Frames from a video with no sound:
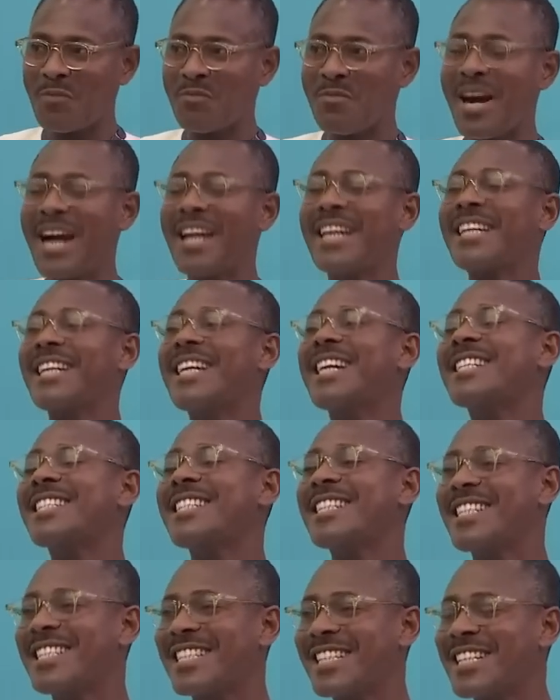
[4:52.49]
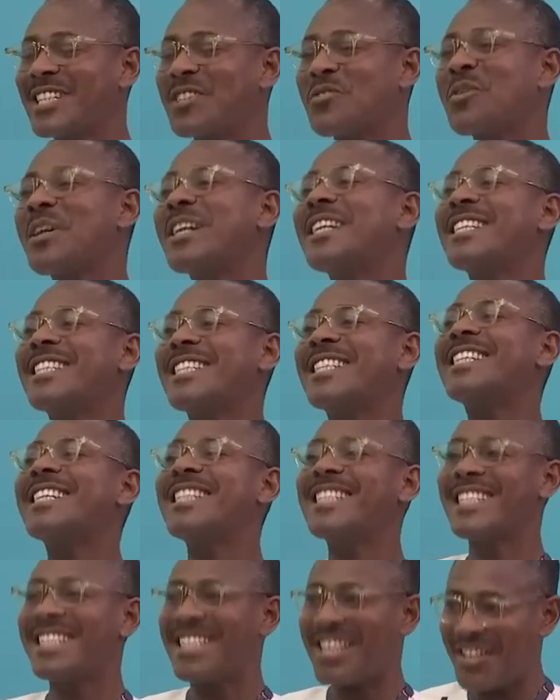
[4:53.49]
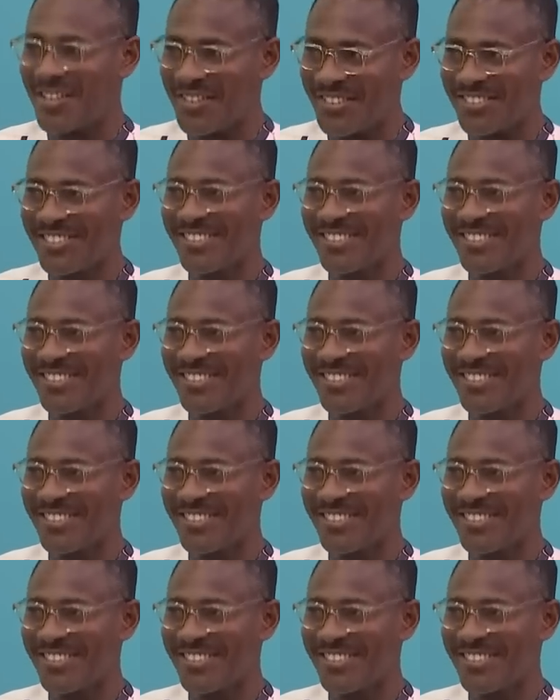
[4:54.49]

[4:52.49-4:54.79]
but he gets disgraced when he stays down.